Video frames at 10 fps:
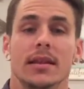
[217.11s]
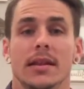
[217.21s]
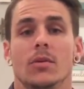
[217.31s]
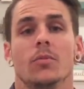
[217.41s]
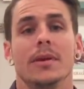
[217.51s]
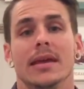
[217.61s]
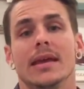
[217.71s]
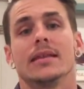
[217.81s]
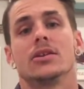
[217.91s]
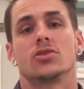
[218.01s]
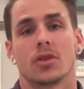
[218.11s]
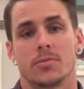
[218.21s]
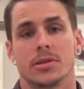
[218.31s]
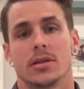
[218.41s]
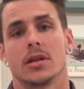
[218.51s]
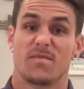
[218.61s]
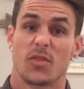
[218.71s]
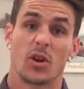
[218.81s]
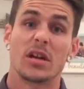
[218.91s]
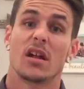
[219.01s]
the link will be in the description.
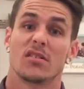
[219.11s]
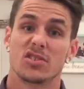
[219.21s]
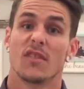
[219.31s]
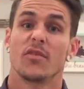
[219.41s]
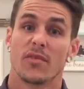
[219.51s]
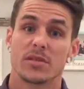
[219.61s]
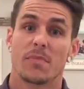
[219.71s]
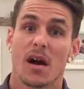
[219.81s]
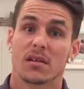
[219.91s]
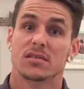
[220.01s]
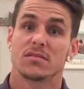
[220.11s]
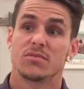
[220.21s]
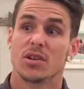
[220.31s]
$30 off your first box.